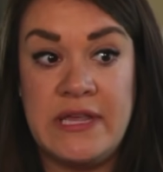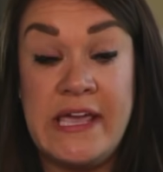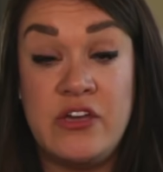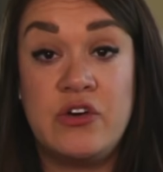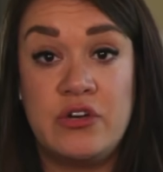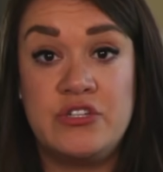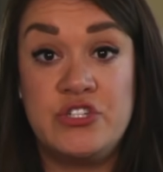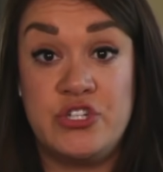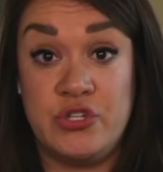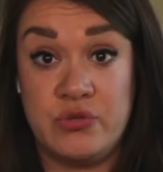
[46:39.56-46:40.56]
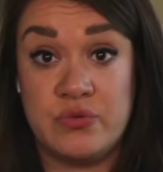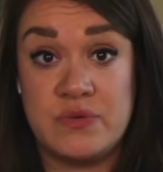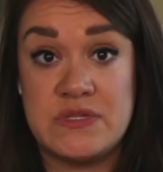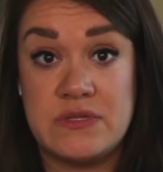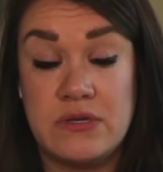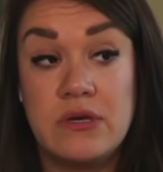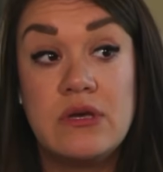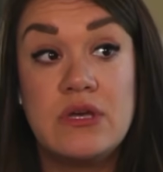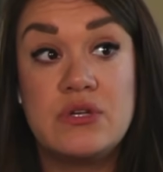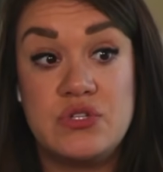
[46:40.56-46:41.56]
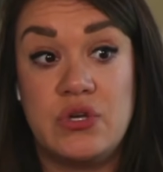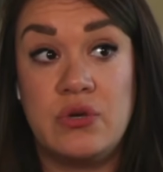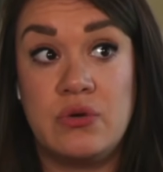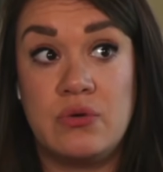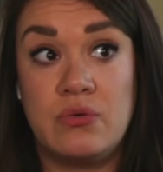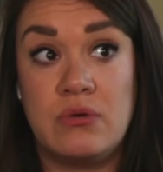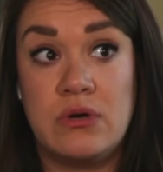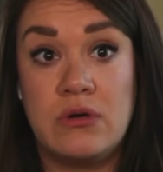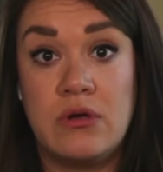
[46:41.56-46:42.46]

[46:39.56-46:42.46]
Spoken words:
They could choose to